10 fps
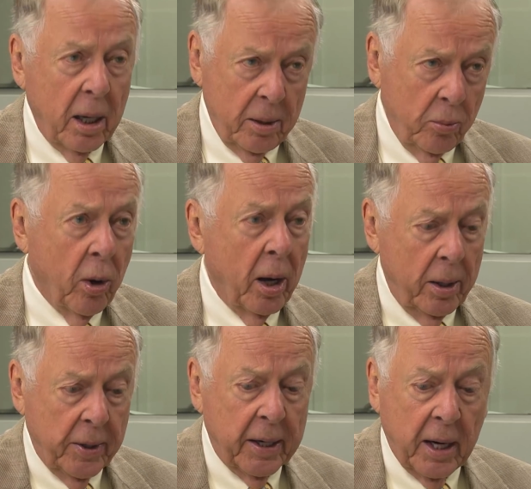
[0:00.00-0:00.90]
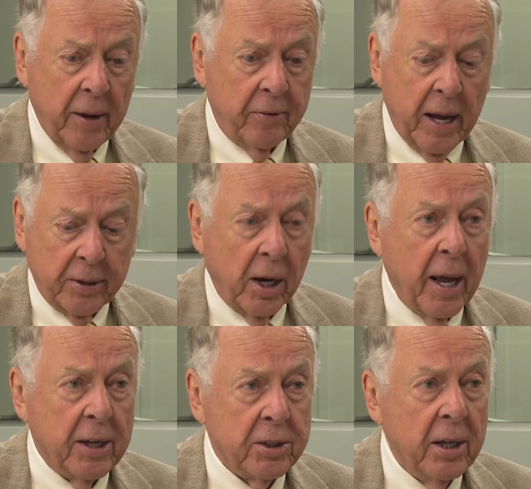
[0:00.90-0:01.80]
what they left out the
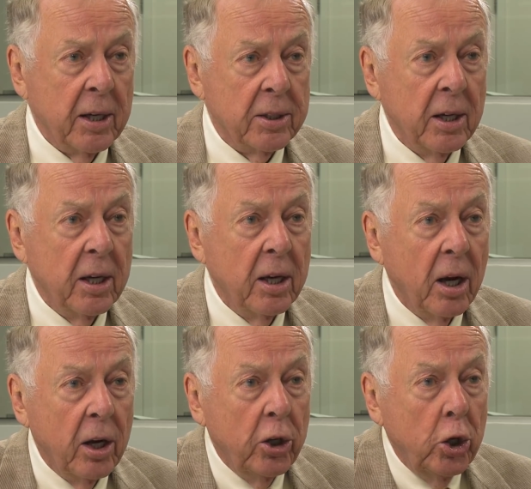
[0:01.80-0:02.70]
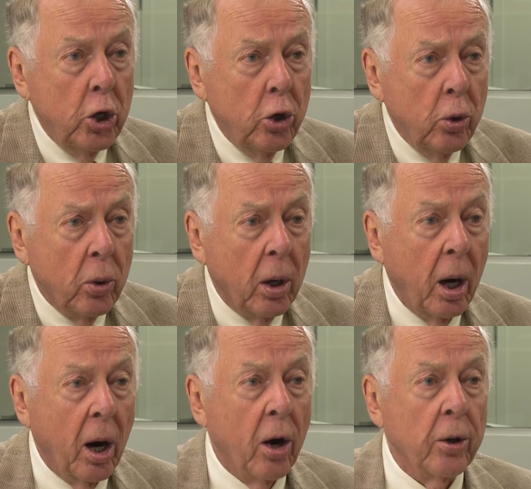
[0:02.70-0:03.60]
last sentence, you
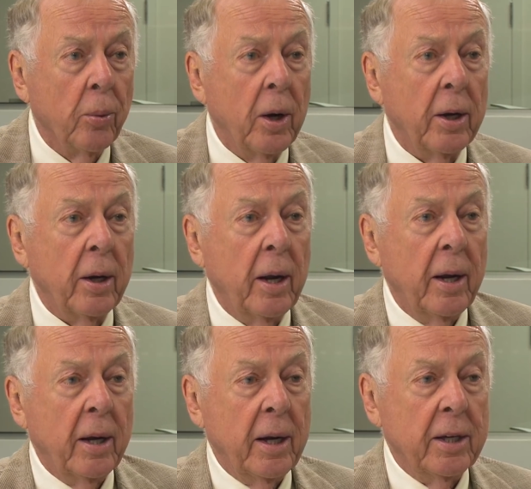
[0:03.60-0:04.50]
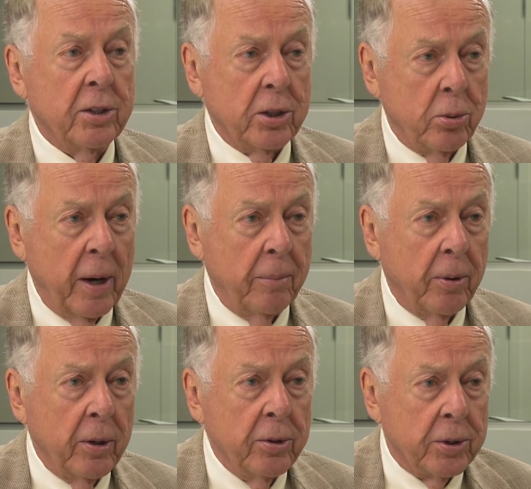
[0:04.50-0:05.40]
are the one is a swing
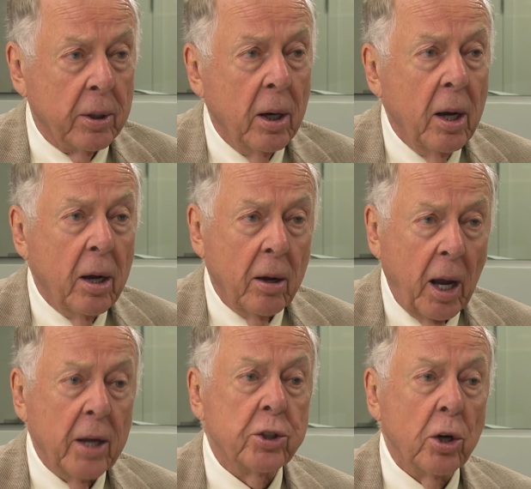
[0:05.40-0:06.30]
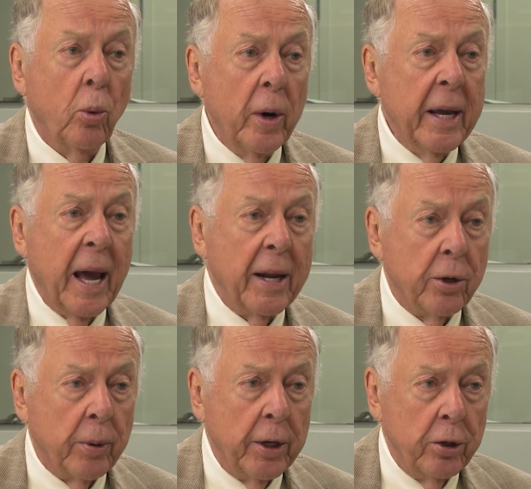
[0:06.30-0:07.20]
producer. And so we had to
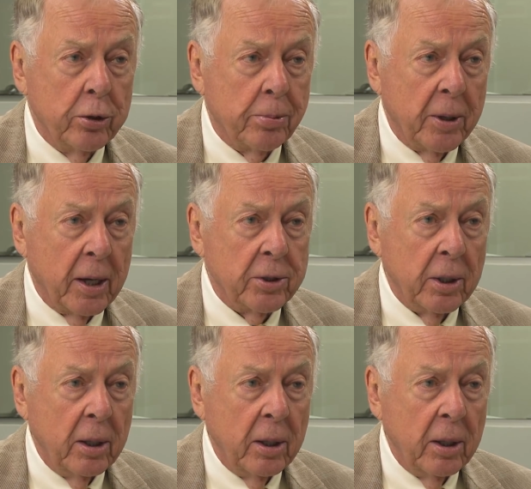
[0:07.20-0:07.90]
reduce production.